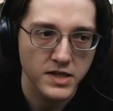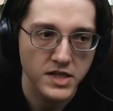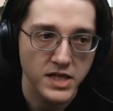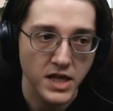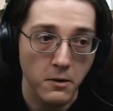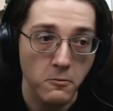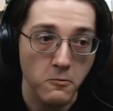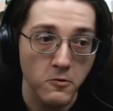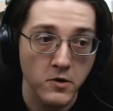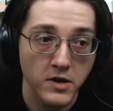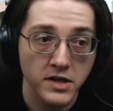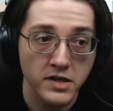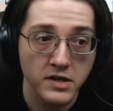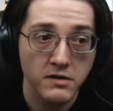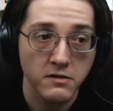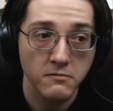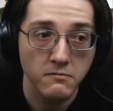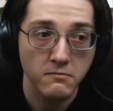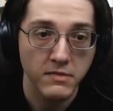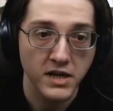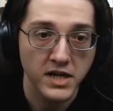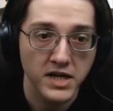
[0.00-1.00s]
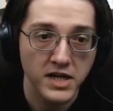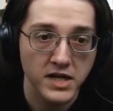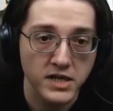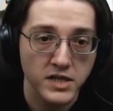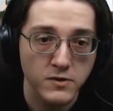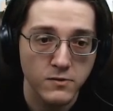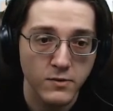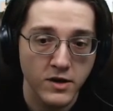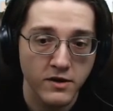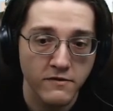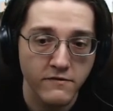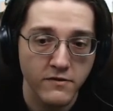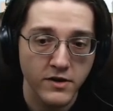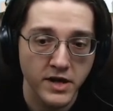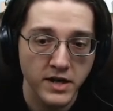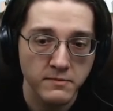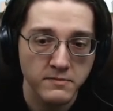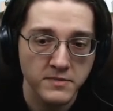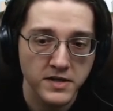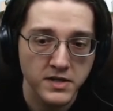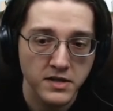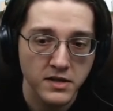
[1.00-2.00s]
Someone making square
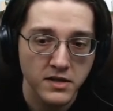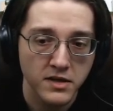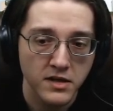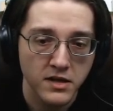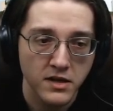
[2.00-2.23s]
frames.